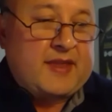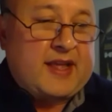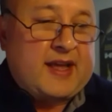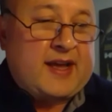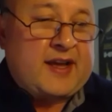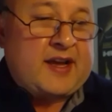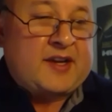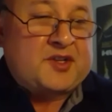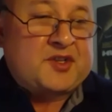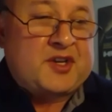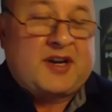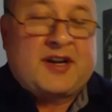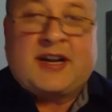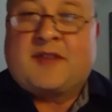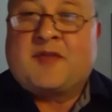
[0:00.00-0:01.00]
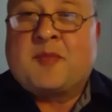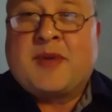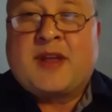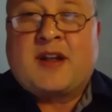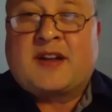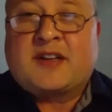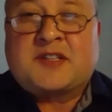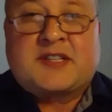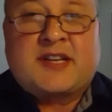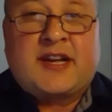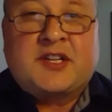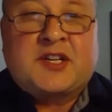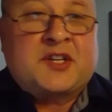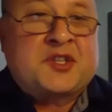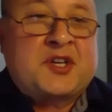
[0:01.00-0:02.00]
I should have never been on a
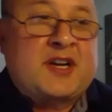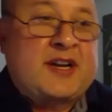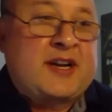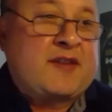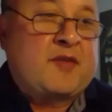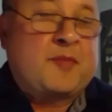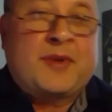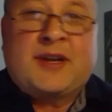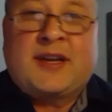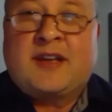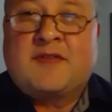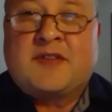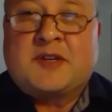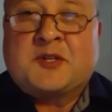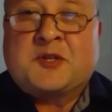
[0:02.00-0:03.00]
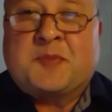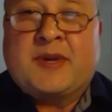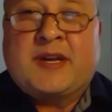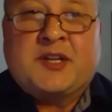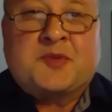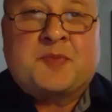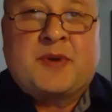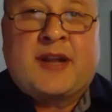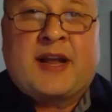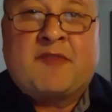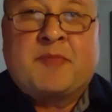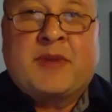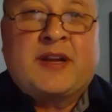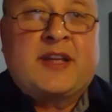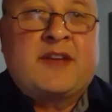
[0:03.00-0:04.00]
stage. I should have never been given a speech, but
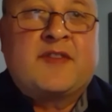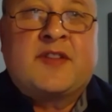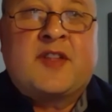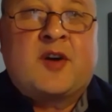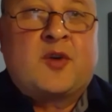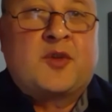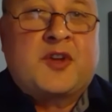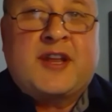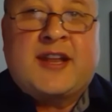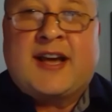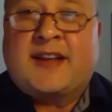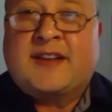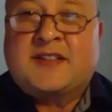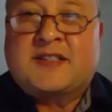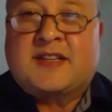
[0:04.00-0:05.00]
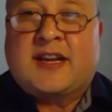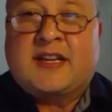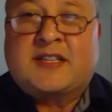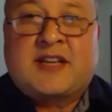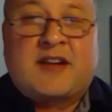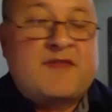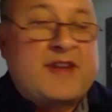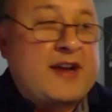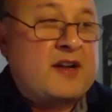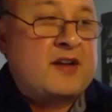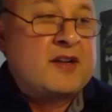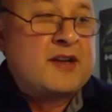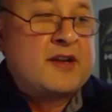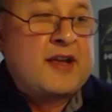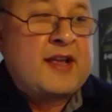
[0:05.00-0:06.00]
I've been given the whole United States. I've
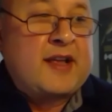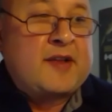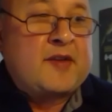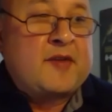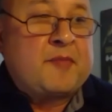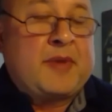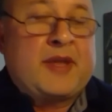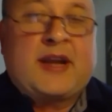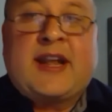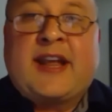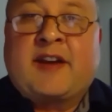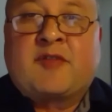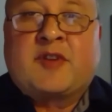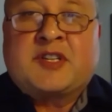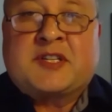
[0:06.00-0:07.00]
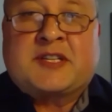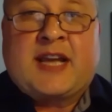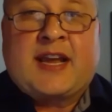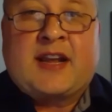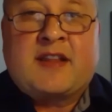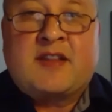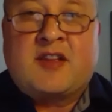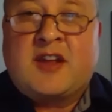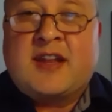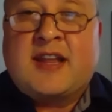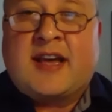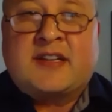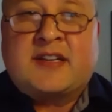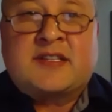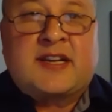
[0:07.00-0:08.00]
now been in every state in the
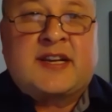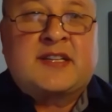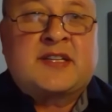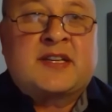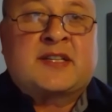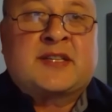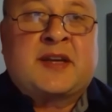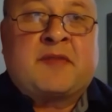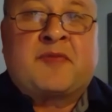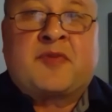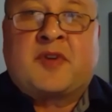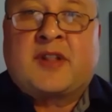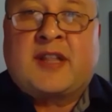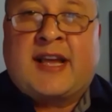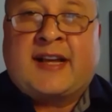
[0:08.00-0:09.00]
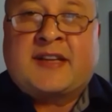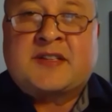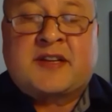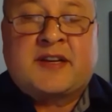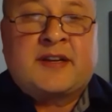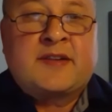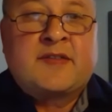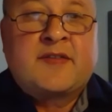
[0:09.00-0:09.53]
United States except for Alaska.